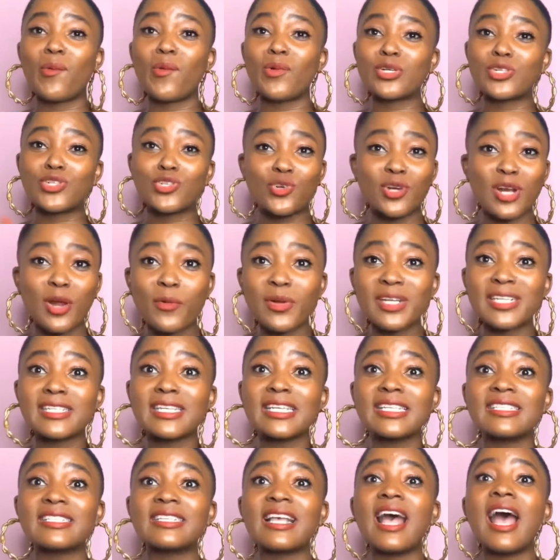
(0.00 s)
Shona
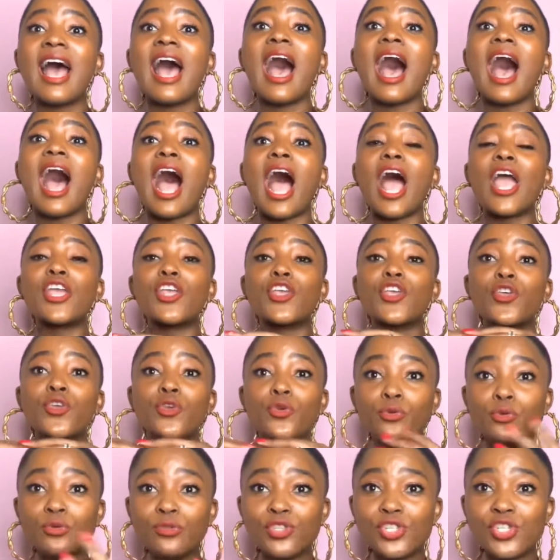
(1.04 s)
weddings are
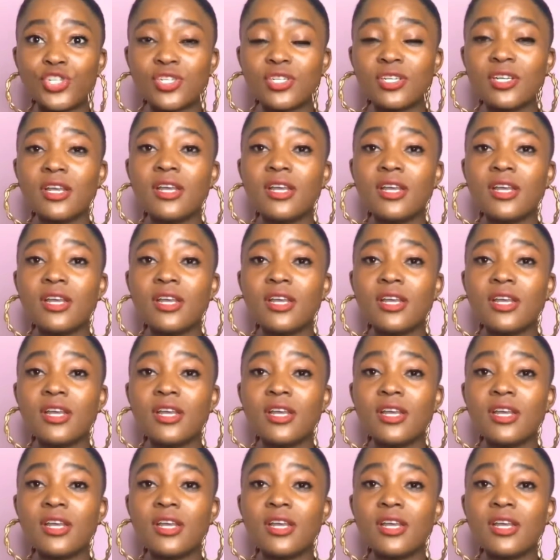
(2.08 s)
huge.